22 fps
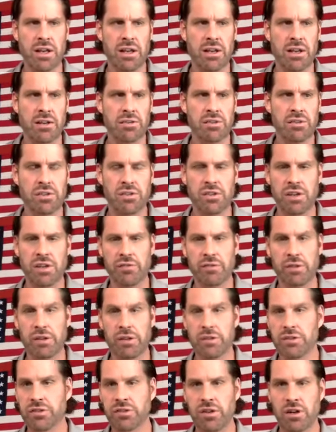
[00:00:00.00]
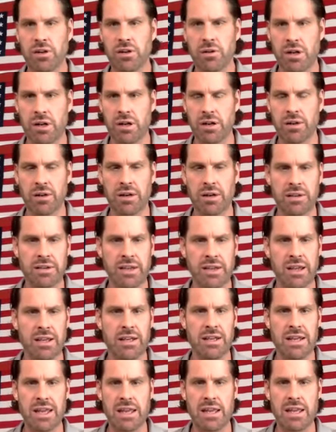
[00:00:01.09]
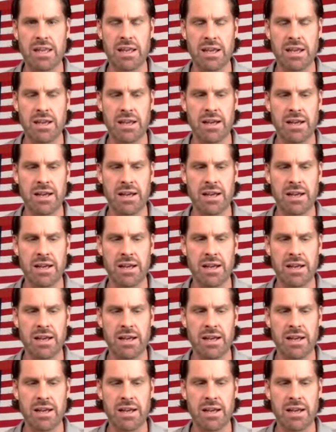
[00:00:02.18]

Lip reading: and this is just our 10-day